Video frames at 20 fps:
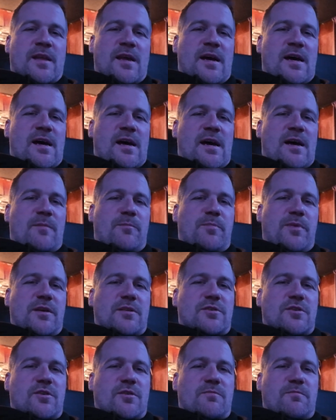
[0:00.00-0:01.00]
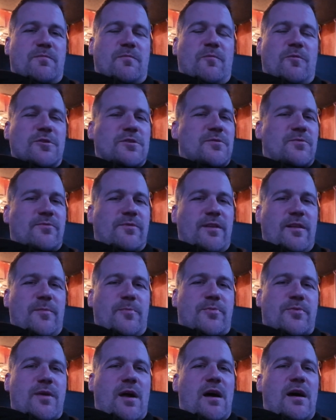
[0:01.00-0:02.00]
and picture was really
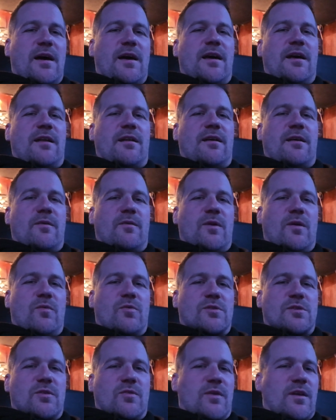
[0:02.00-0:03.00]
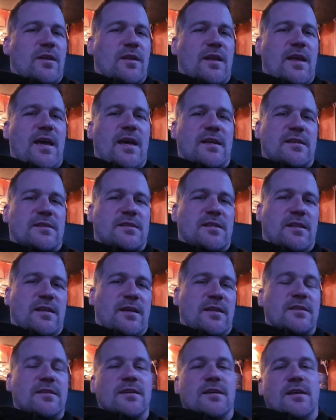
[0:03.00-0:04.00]
bright. It was looking
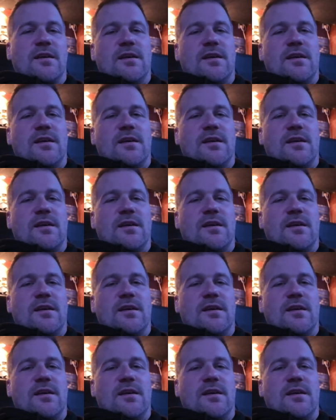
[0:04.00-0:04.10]
excellent.